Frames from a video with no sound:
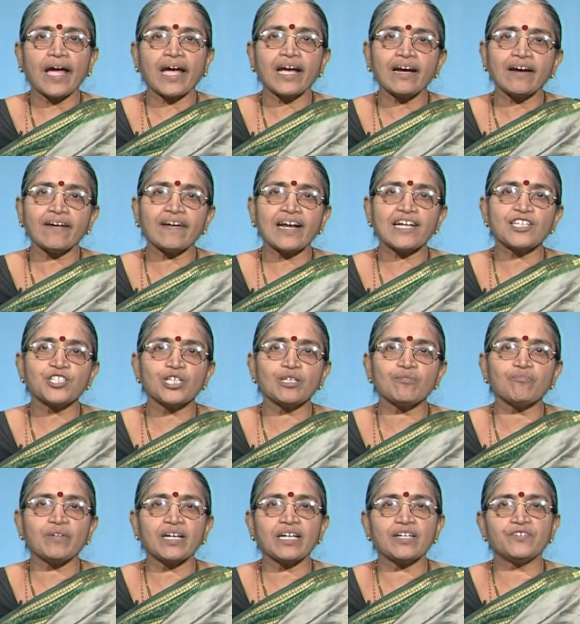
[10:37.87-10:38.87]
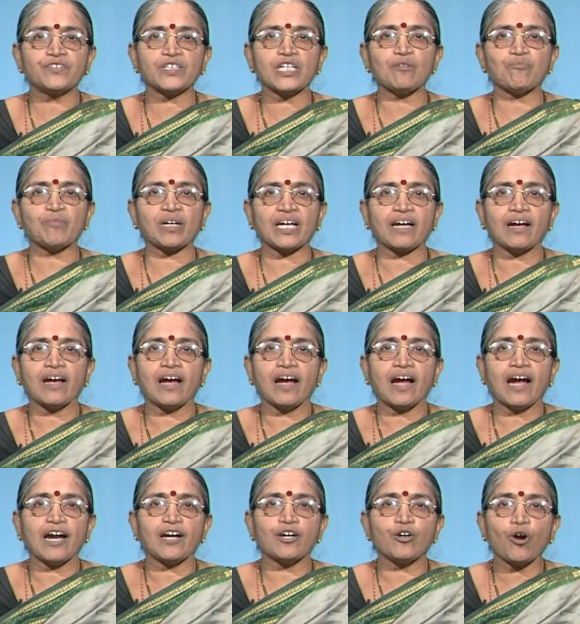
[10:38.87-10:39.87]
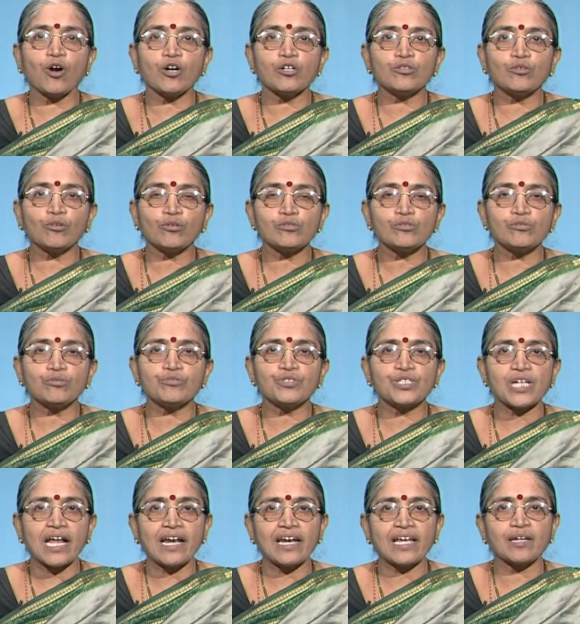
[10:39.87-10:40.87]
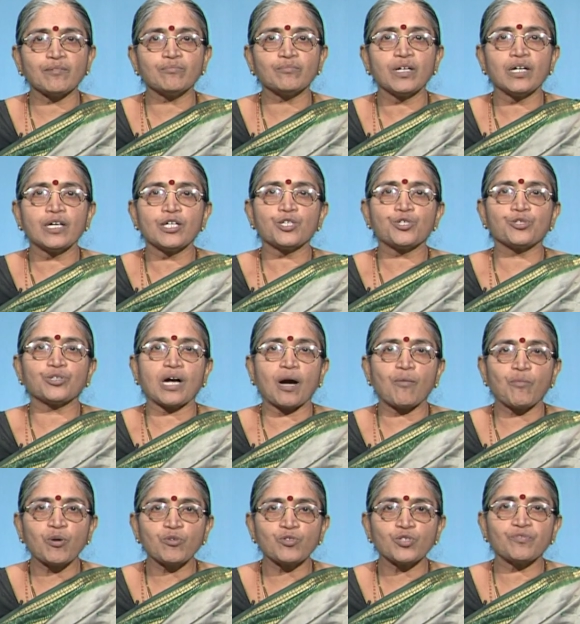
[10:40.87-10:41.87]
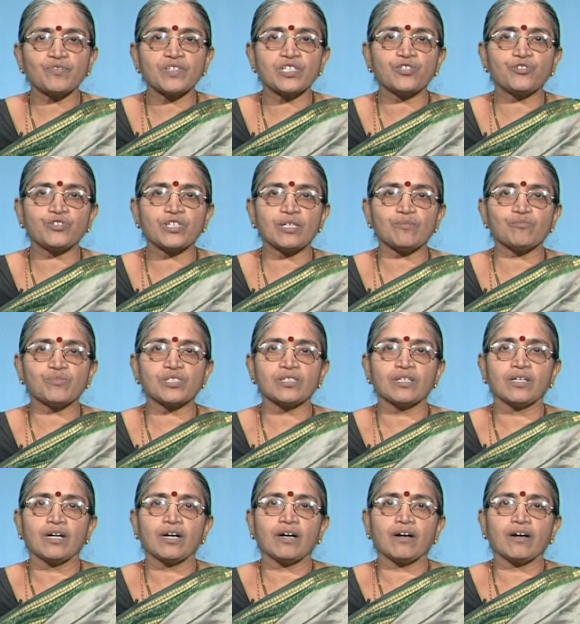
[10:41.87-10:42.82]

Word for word: encourage him in dreaming and not those who tell him to come out of his dreams